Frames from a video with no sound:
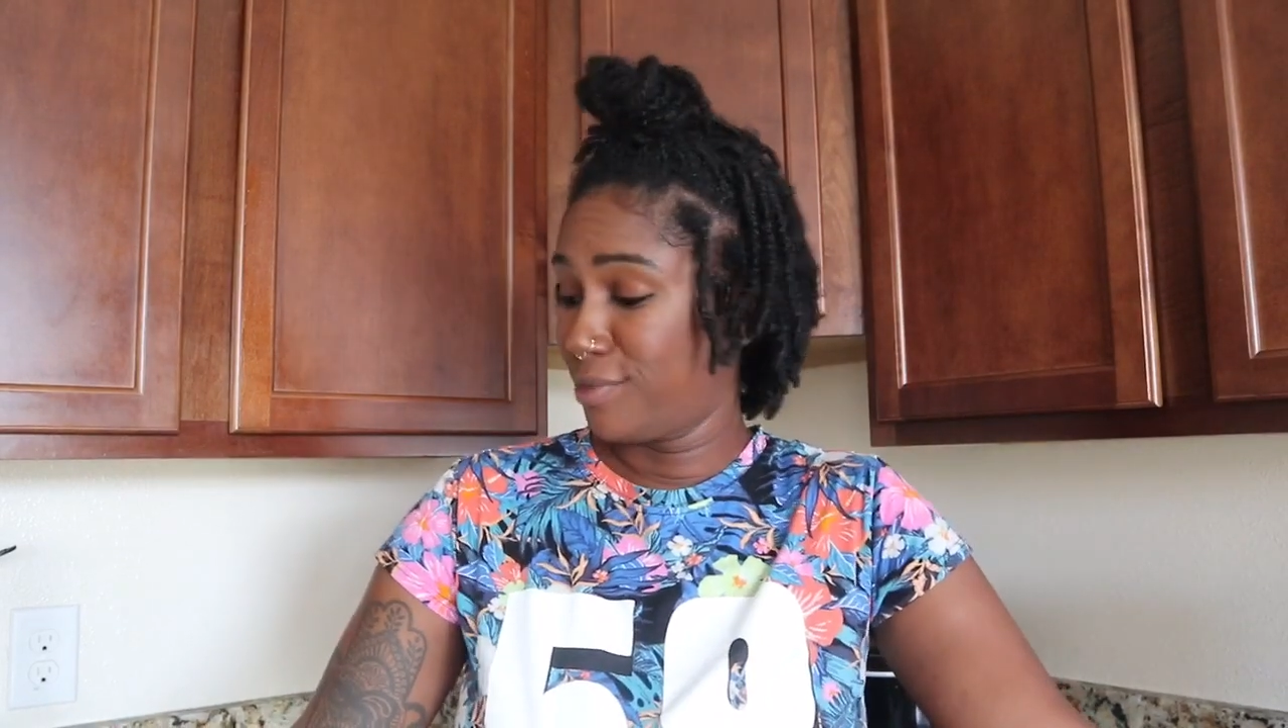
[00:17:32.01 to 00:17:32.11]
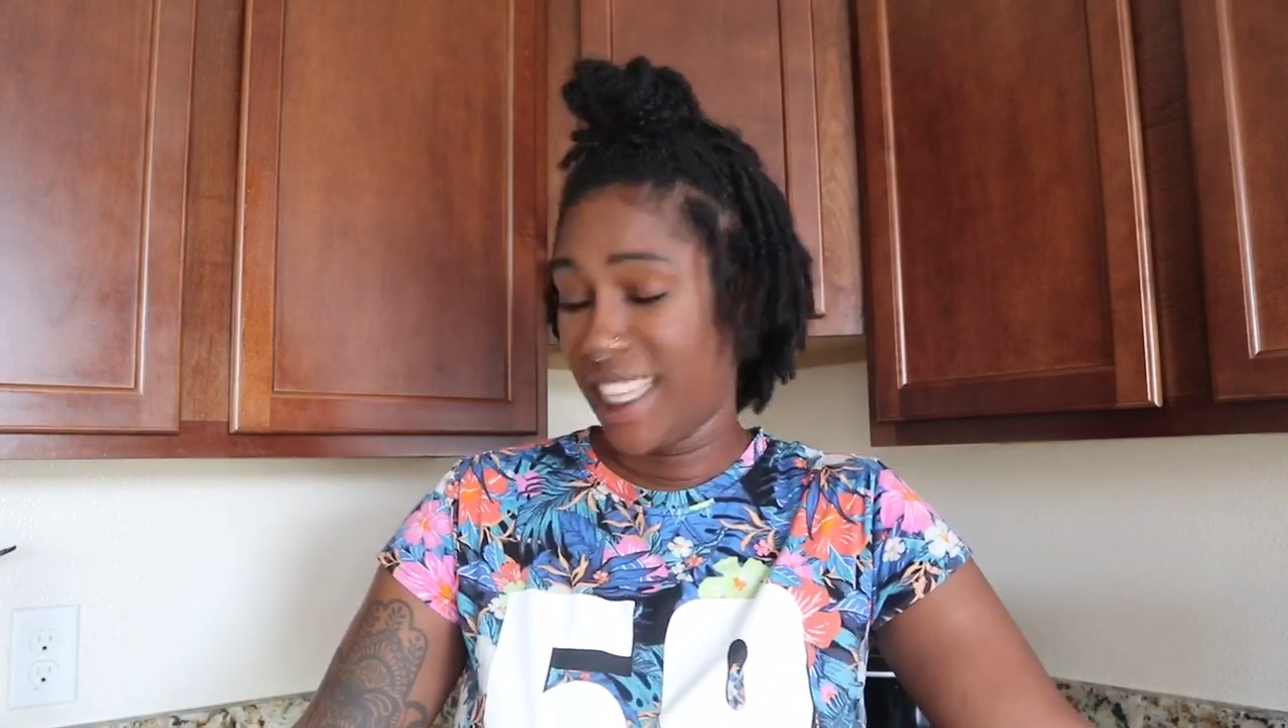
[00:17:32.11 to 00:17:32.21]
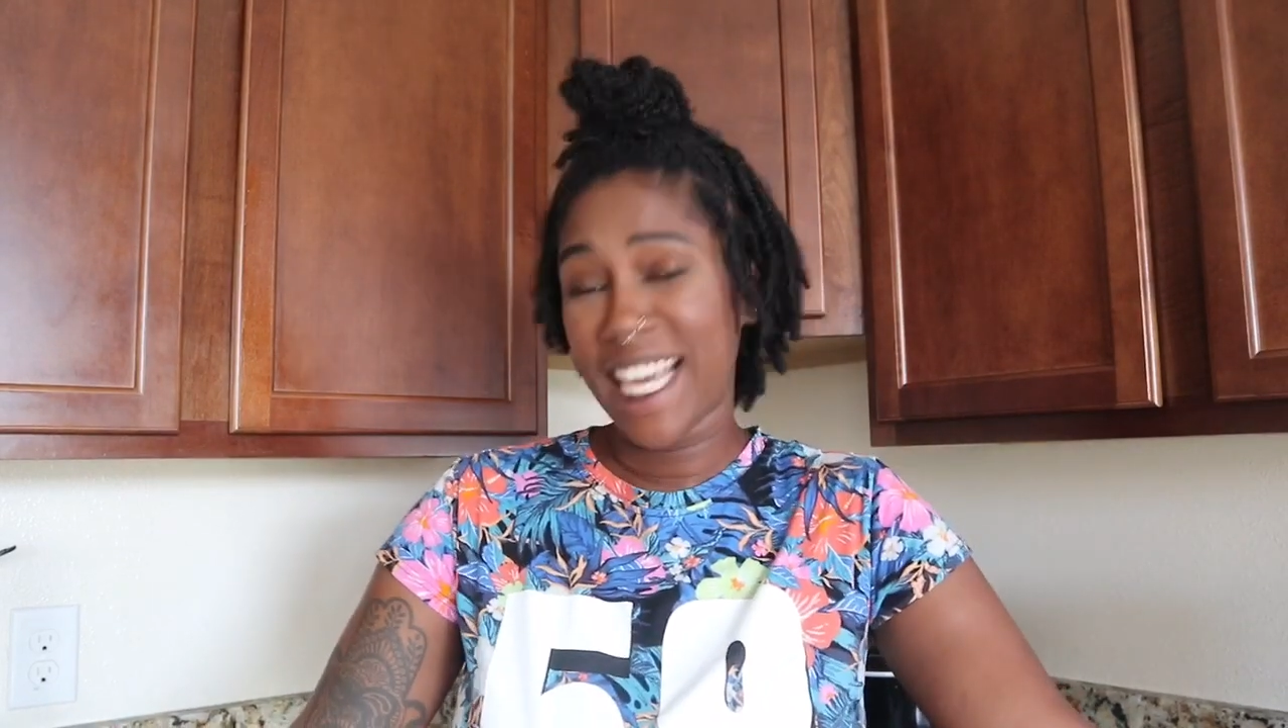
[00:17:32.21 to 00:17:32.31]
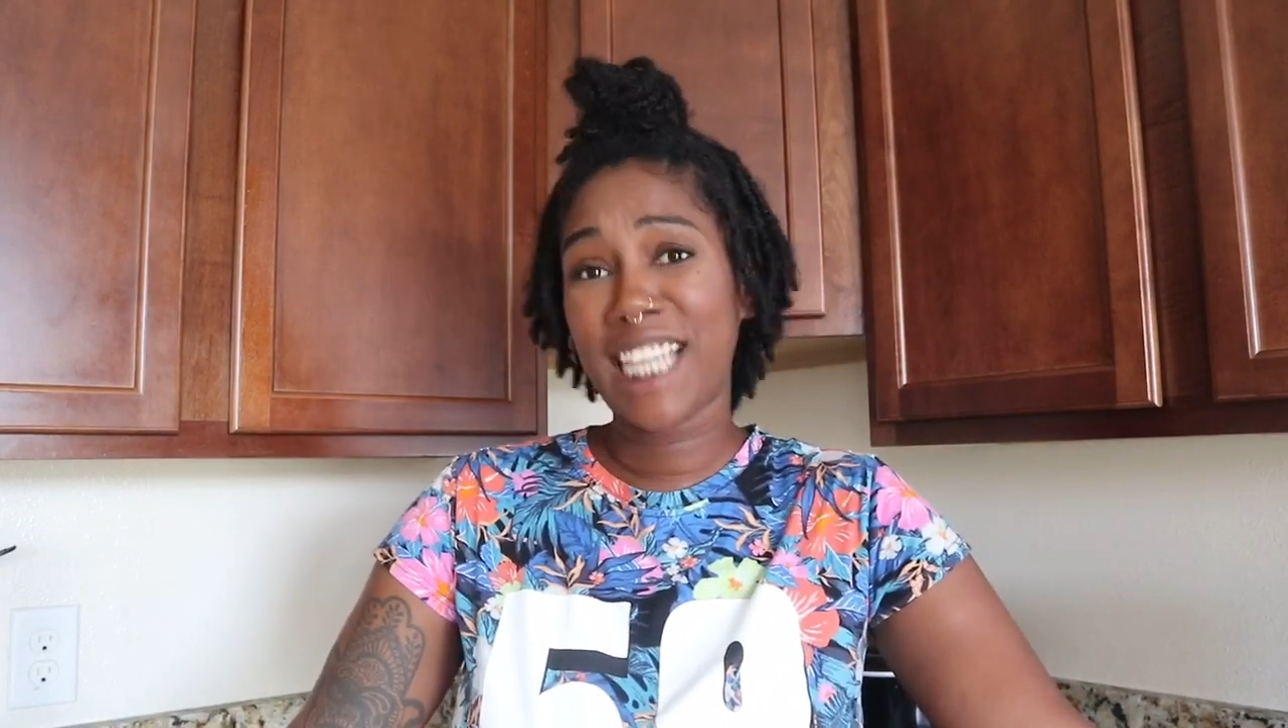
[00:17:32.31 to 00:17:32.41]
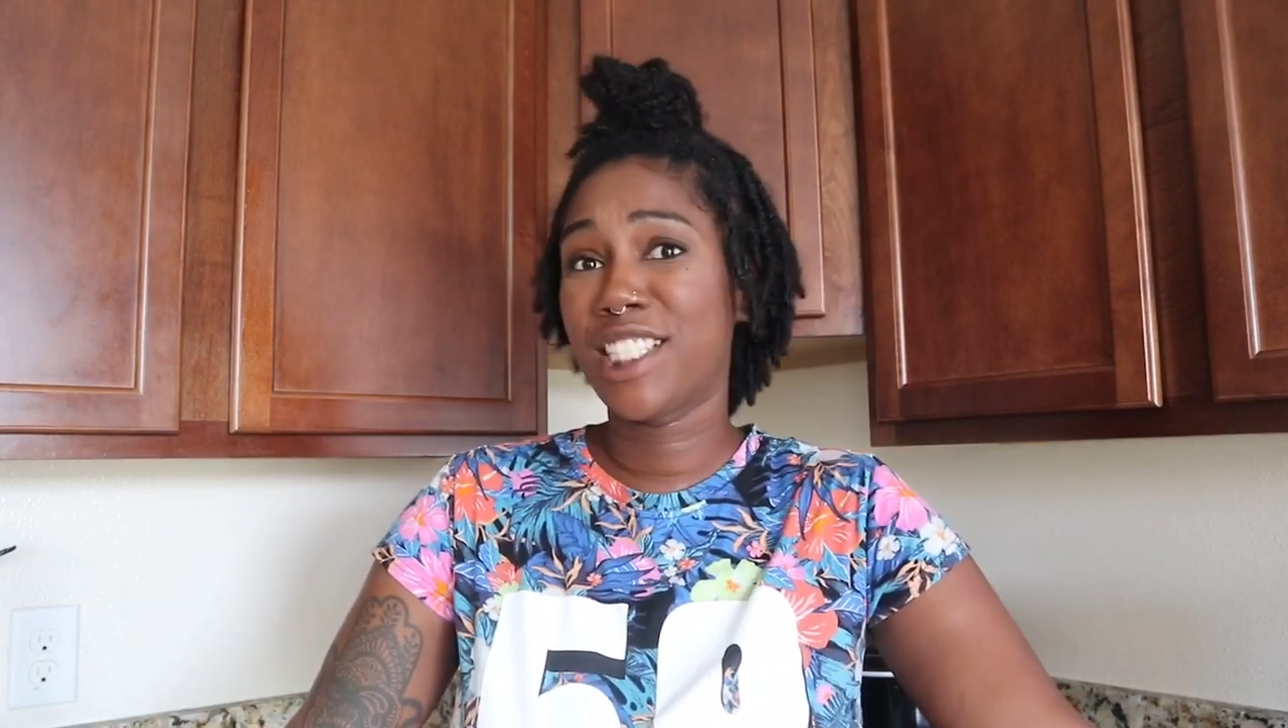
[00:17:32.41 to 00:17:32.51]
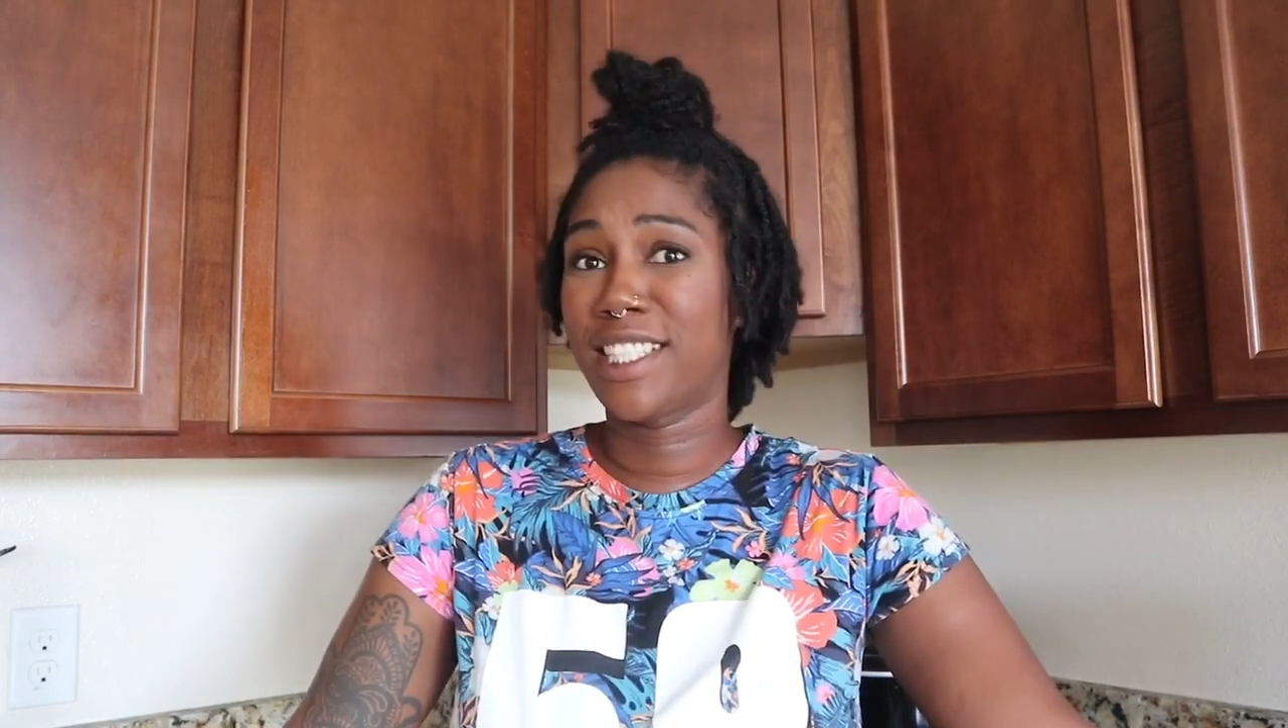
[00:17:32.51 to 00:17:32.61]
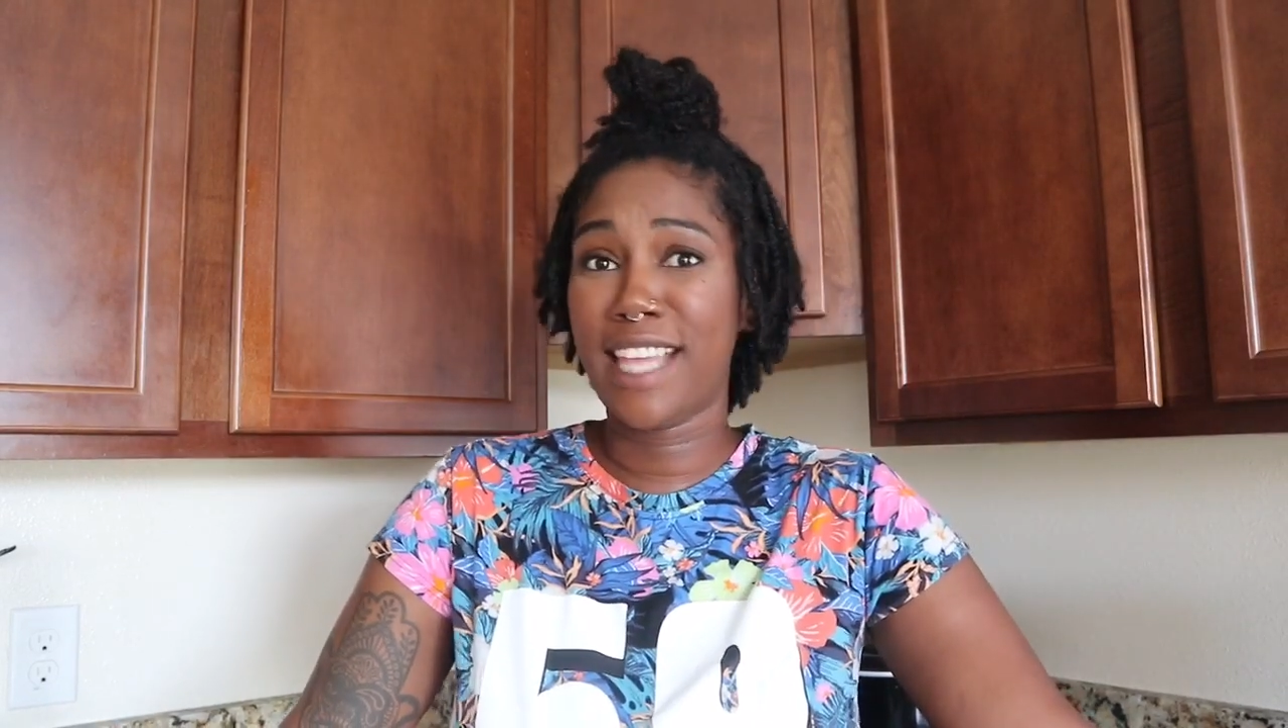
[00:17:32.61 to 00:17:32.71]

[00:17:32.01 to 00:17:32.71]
that's just